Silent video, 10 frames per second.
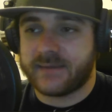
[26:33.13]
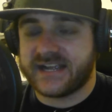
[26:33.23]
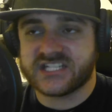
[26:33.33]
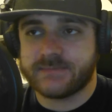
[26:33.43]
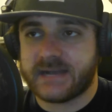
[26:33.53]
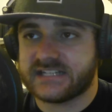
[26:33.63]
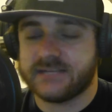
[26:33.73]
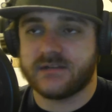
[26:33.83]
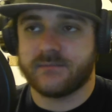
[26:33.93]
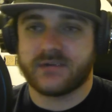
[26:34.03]
I expect
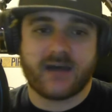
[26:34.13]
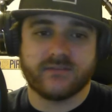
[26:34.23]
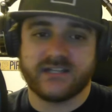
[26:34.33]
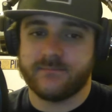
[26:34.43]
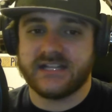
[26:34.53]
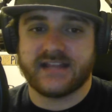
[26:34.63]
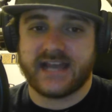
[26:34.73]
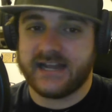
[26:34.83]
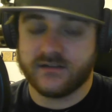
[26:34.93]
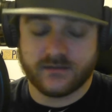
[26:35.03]
him to probably be
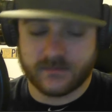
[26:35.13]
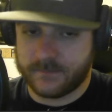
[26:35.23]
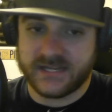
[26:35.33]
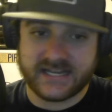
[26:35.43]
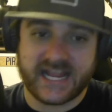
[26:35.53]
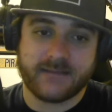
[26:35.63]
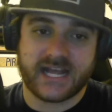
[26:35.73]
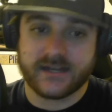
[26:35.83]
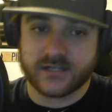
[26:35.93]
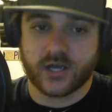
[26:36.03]
named the
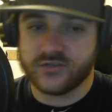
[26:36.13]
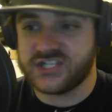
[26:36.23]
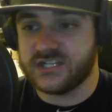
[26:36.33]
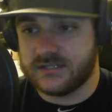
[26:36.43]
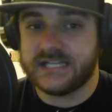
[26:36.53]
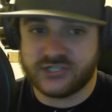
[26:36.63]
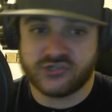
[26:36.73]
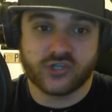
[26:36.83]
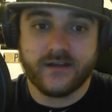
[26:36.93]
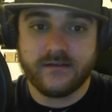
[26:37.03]
head coach. He
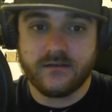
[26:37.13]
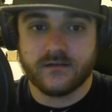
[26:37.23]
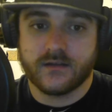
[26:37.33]
should.